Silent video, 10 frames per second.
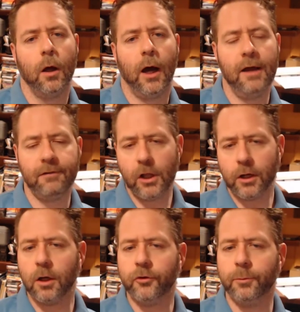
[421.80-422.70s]
I have a lot
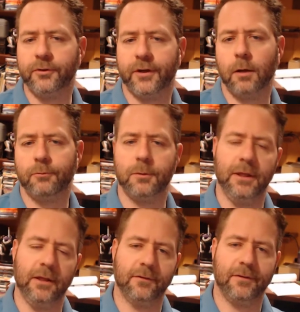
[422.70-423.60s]
of customers that come to
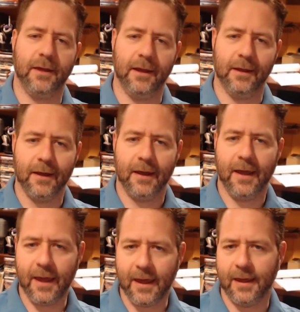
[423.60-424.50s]
me and say,
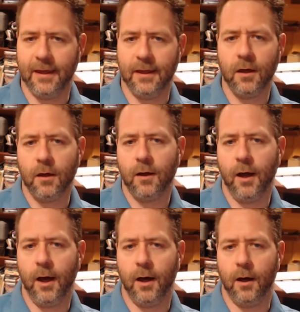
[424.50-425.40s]
hey,
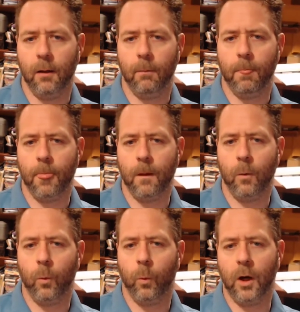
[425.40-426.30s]

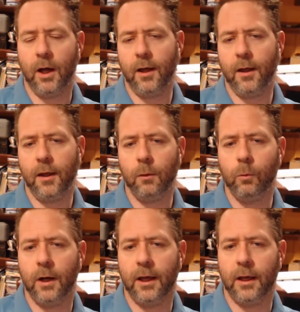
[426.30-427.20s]
why
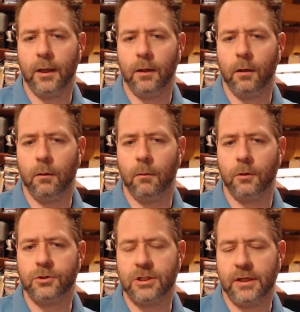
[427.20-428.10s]
would I
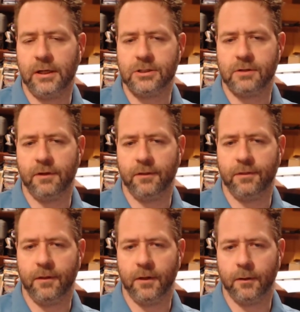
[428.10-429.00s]
change
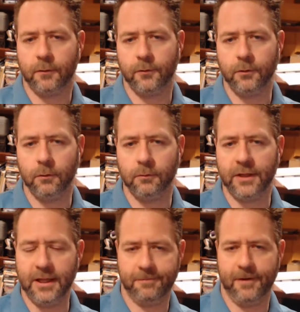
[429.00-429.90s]
everything to
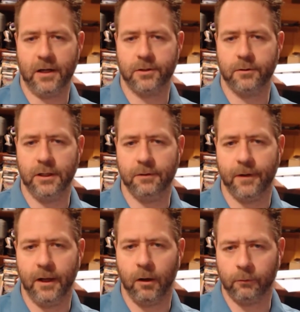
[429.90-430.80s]
Data Factory if
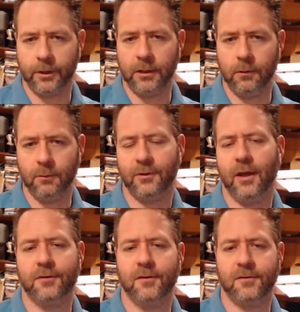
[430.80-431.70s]
I already use
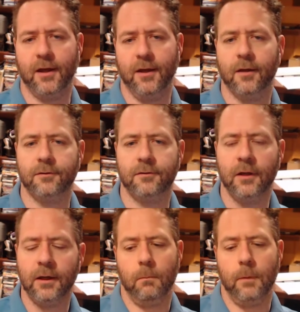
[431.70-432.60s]
SSIS?
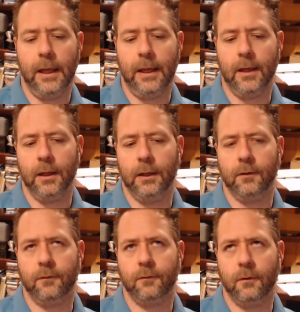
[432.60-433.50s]

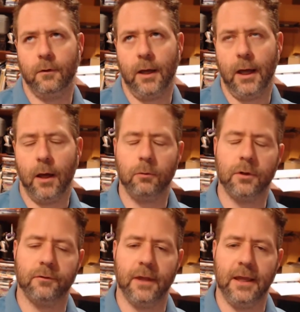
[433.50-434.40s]
And how
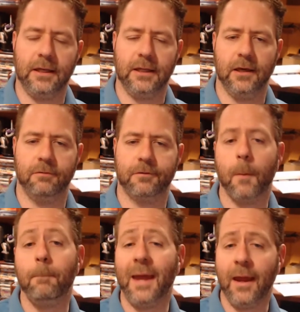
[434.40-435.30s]
does ADF
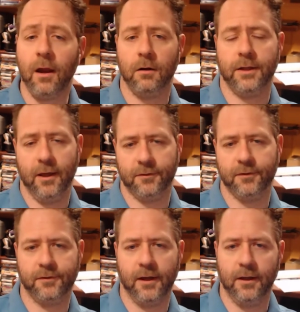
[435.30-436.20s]
compare to
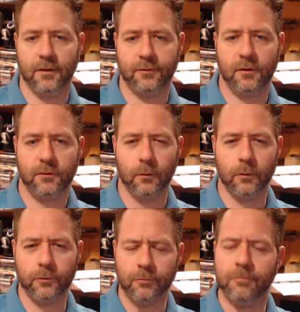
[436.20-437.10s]
SSIS? So
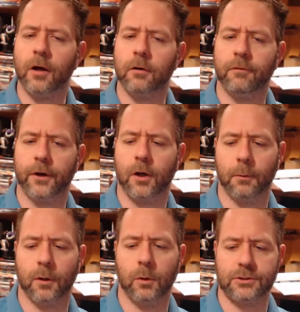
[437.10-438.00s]
those are very, very
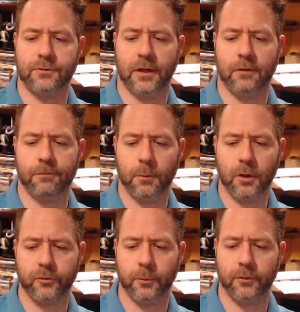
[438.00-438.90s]
common questions I get from
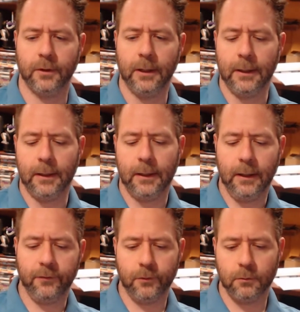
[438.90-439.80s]
customers.
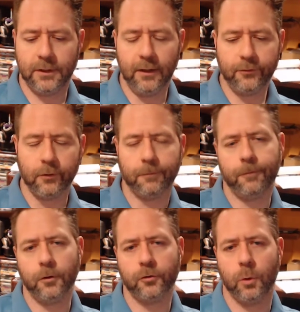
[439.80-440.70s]
And so to answer the
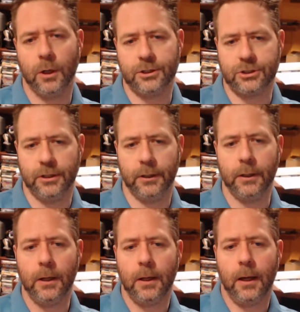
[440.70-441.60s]
first question,
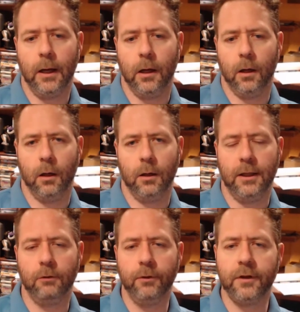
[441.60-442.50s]

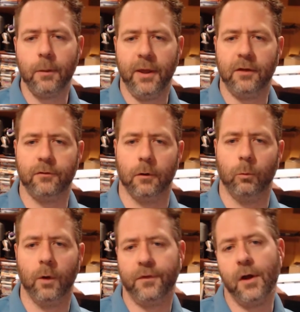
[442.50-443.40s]
it really depends on
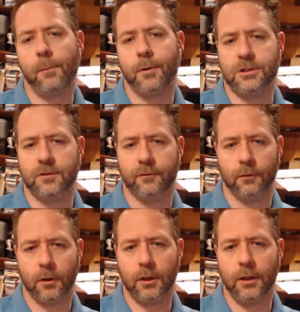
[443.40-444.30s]
what the operations
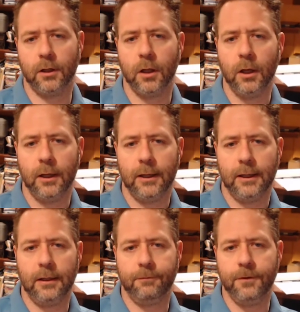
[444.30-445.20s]
look like.
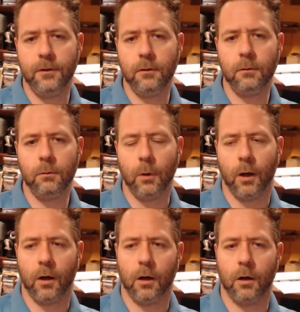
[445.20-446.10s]
If you
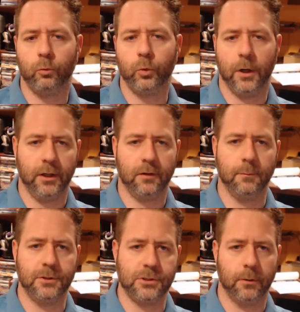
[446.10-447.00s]
are running the
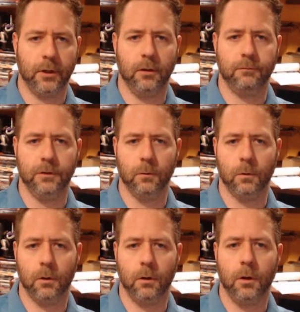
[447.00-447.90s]
majority of
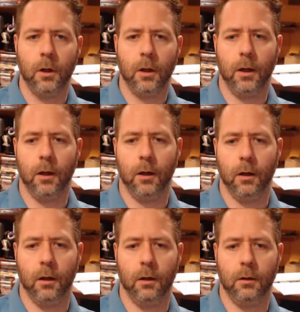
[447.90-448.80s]
your
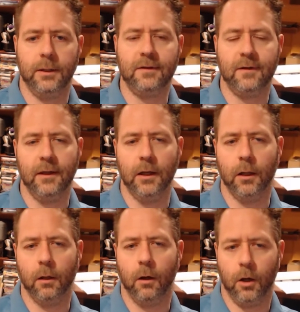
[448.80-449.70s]

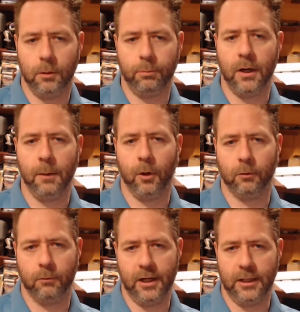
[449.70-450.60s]
ETL on-prem
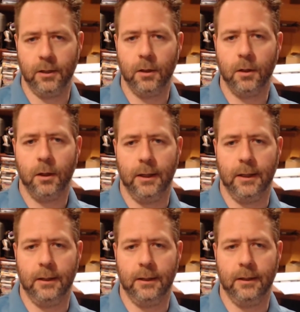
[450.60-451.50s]
already,
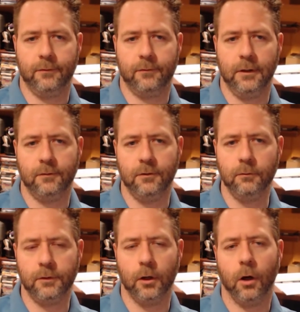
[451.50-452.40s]
and it's
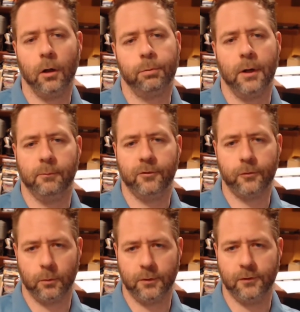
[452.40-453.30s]
using on-prem
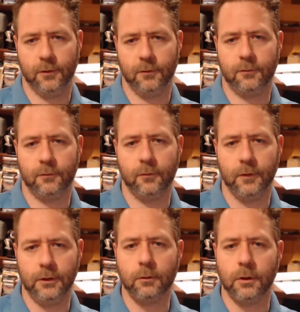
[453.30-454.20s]
sources so
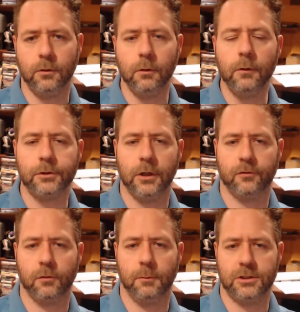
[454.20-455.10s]
that you can do the
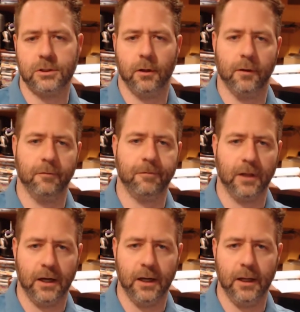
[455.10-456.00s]
transformation on the
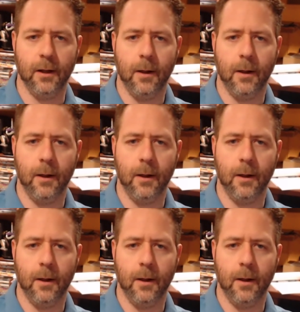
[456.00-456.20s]
fly